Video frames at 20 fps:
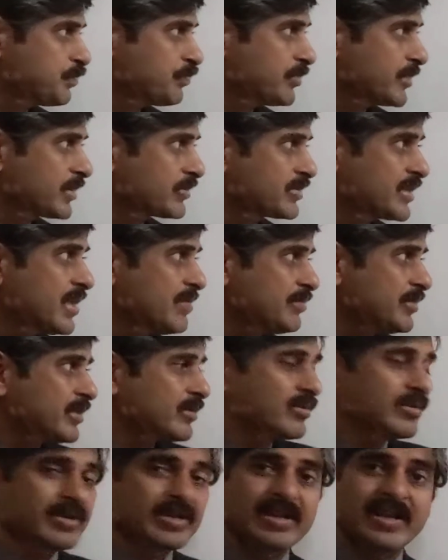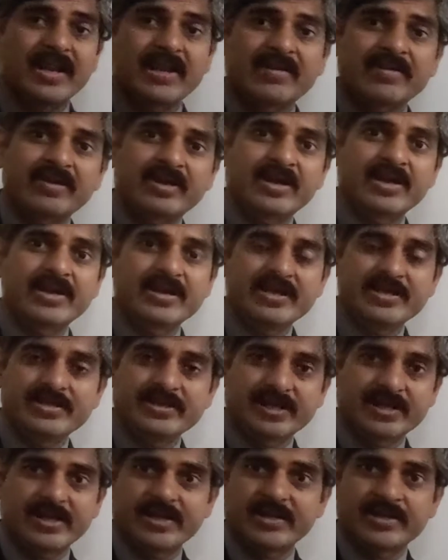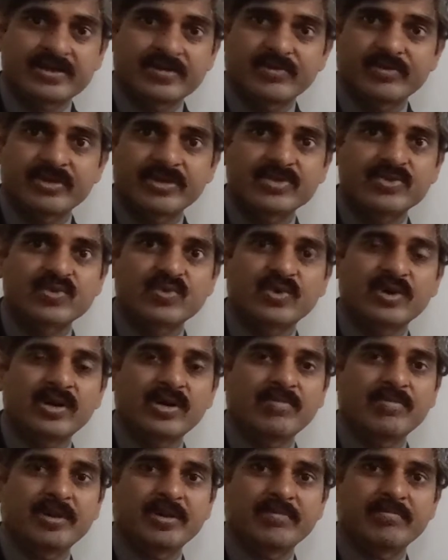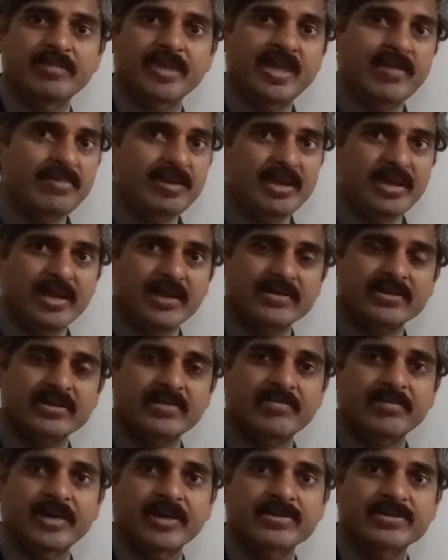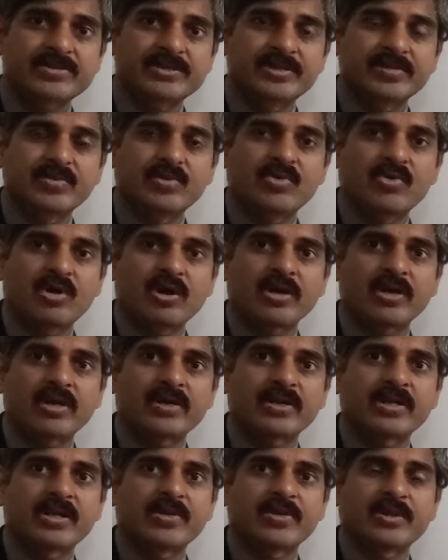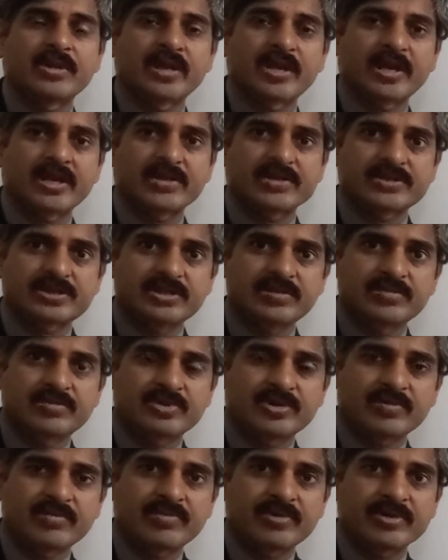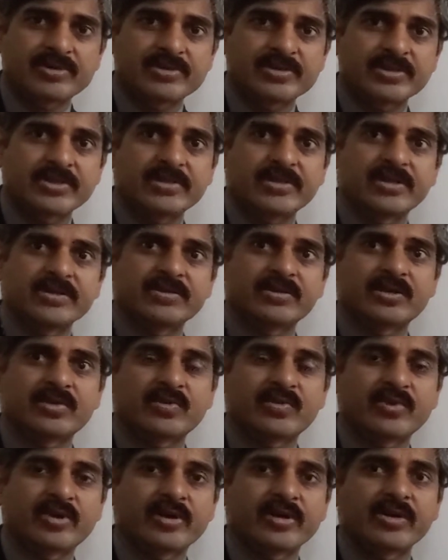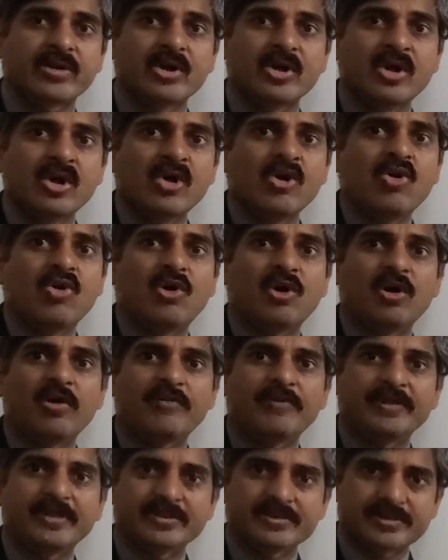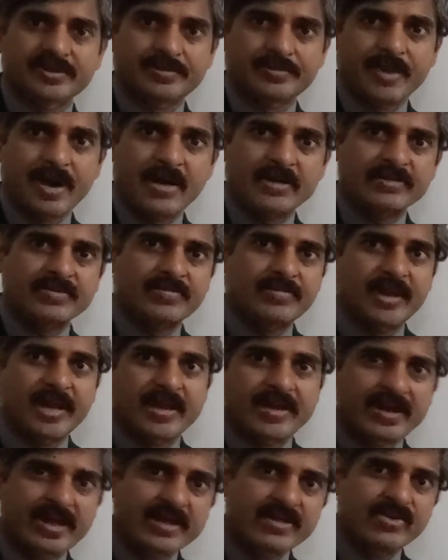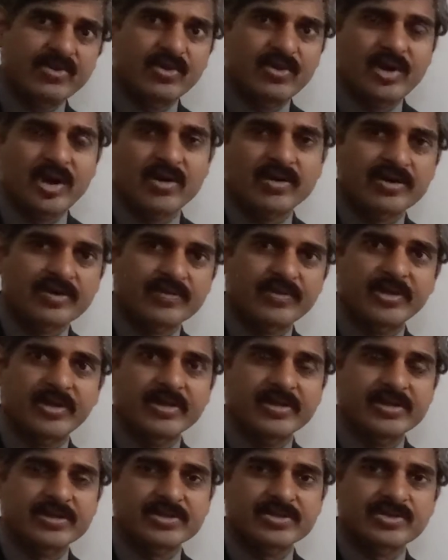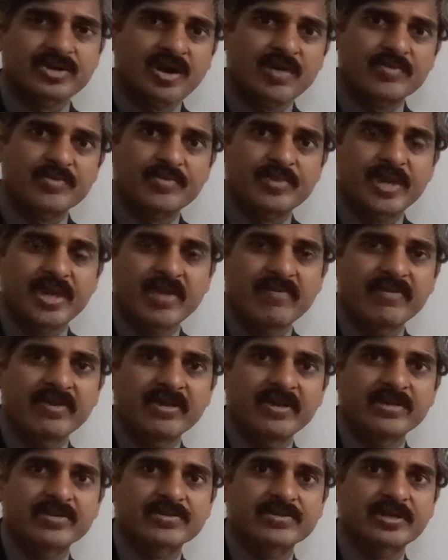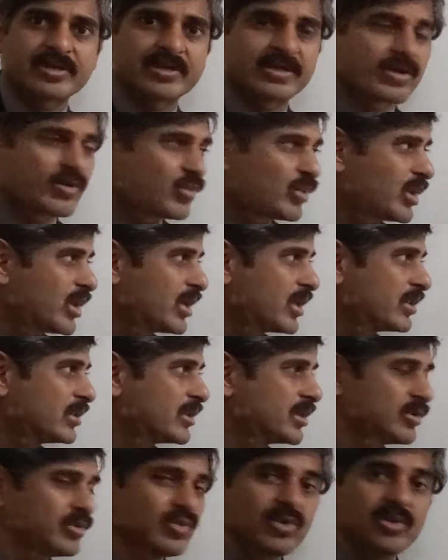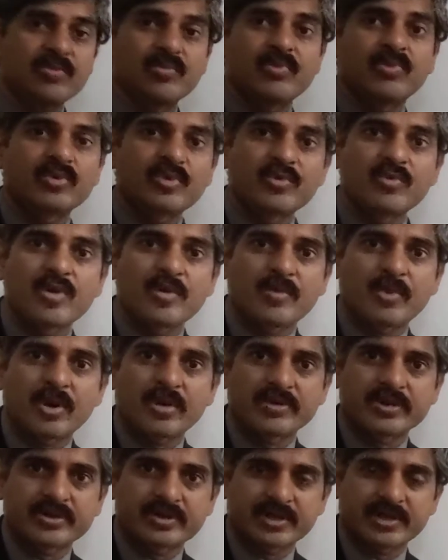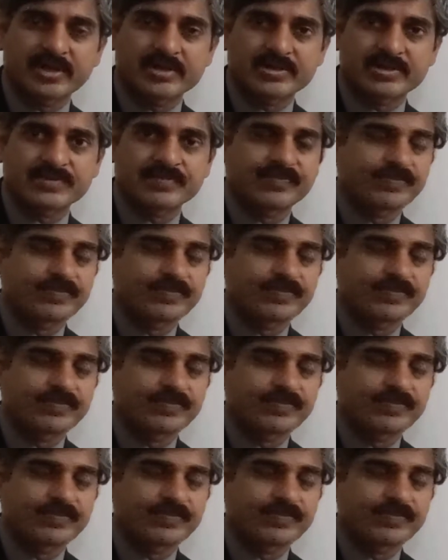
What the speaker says: the same thing could electrical. Initially the things work, but maybe at some extreme corner cases, at extreme temperature, it does not work, or when the power supply range goes out of the range, it stop behaving in a certain way, and then you improve upon the things.